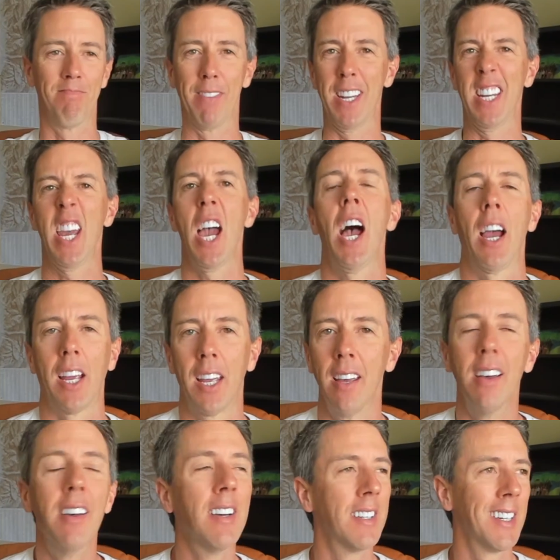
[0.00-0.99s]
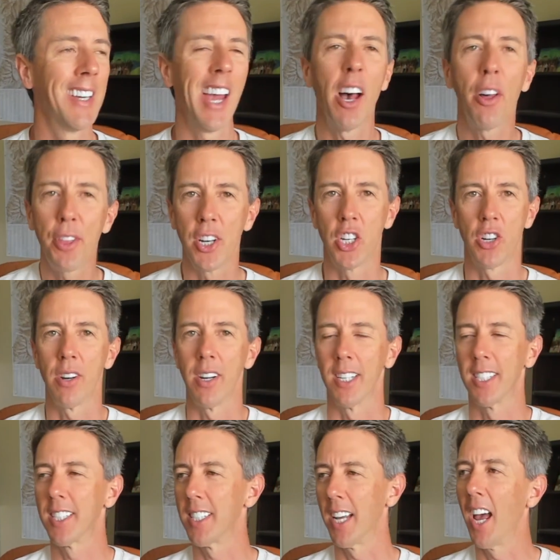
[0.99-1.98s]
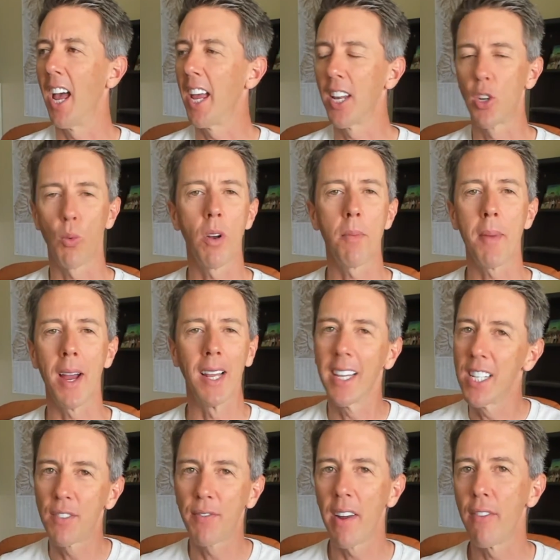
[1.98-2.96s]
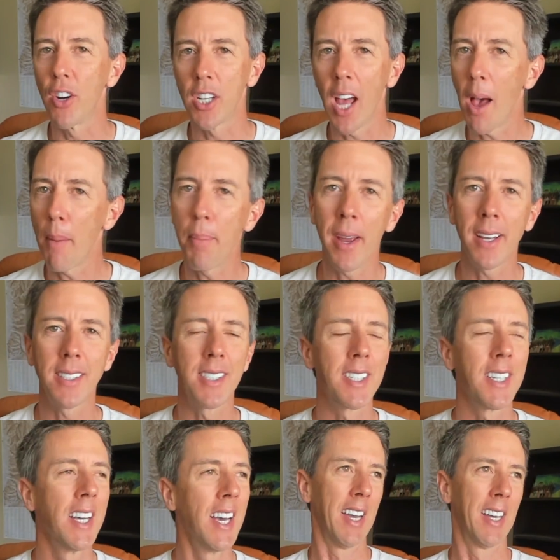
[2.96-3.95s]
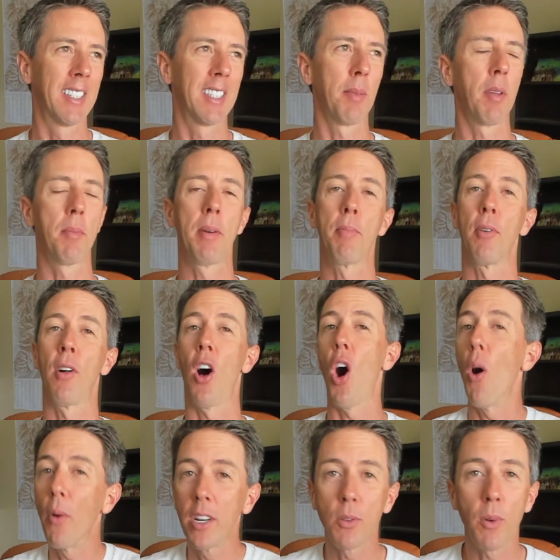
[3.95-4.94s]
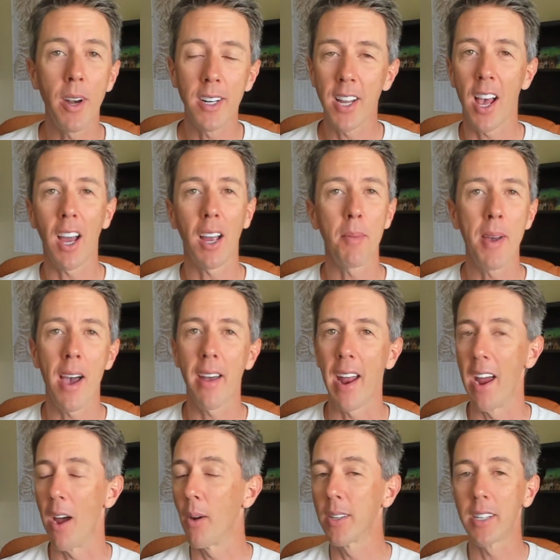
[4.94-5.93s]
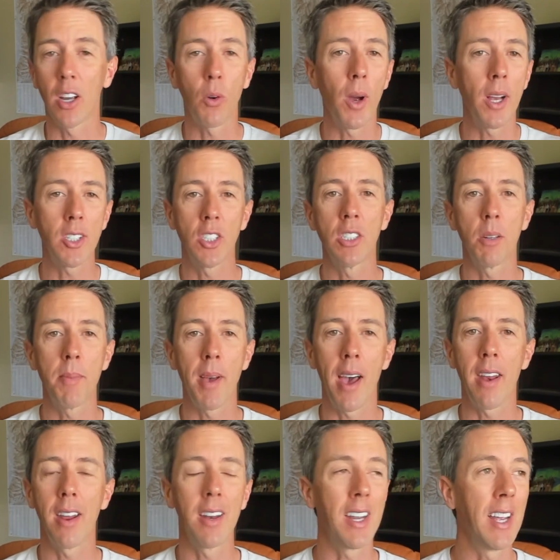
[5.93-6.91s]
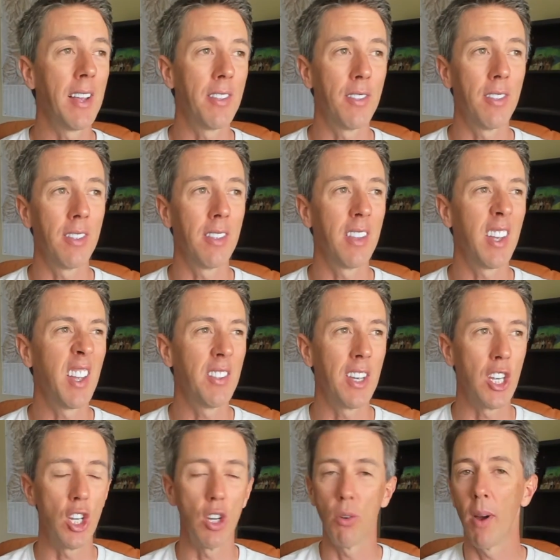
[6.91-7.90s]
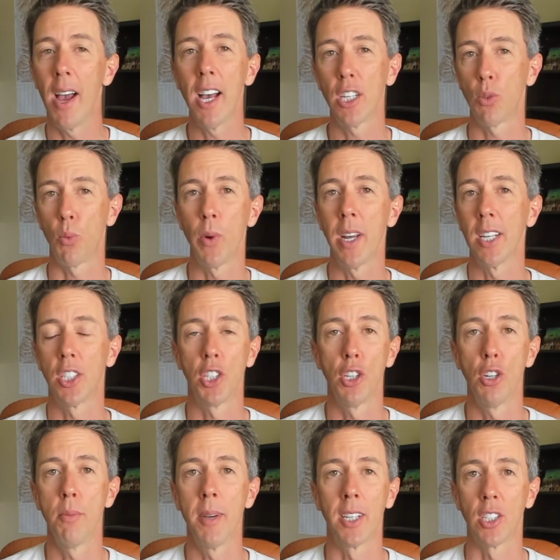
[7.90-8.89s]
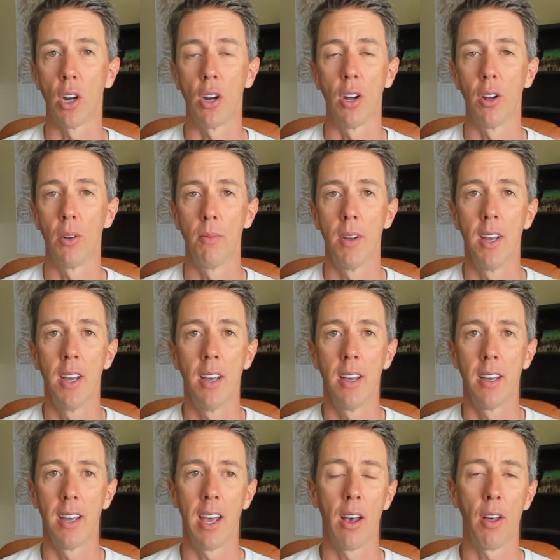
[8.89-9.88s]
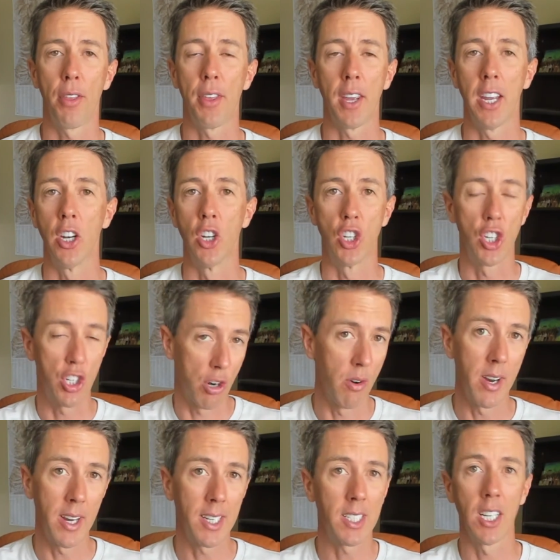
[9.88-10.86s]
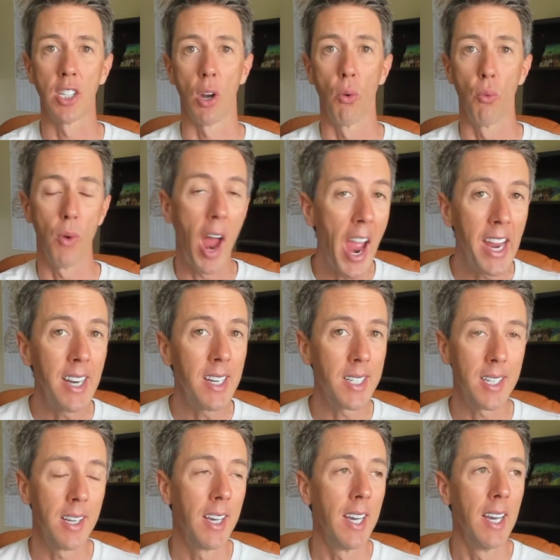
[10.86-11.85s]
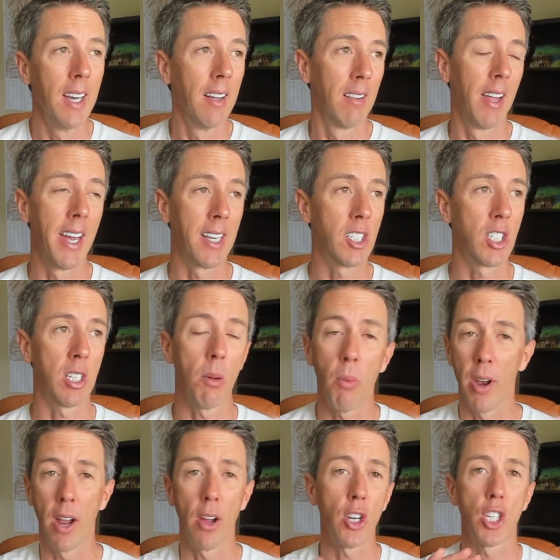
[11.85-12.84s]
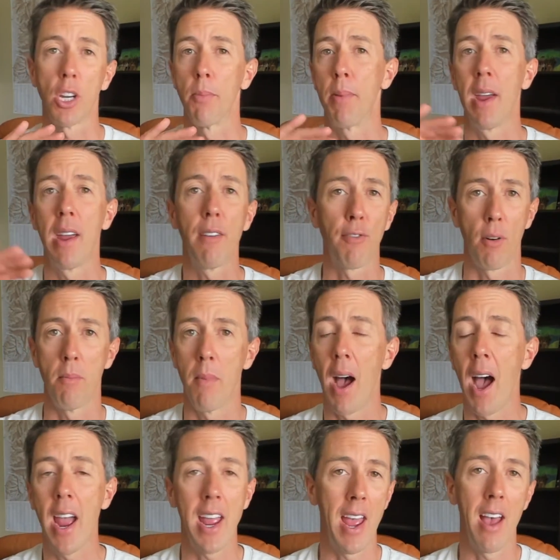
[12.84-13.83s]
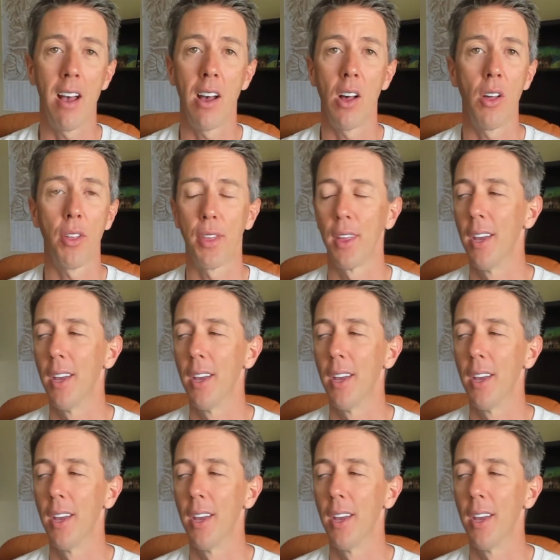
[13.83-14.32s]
Yuck. Health insurance. It's one of my least favorite topics. It's something people always want to talk about. I always get questions about it. In the US, we assume it's a health insurance is a right. Like someone else should pay for my health.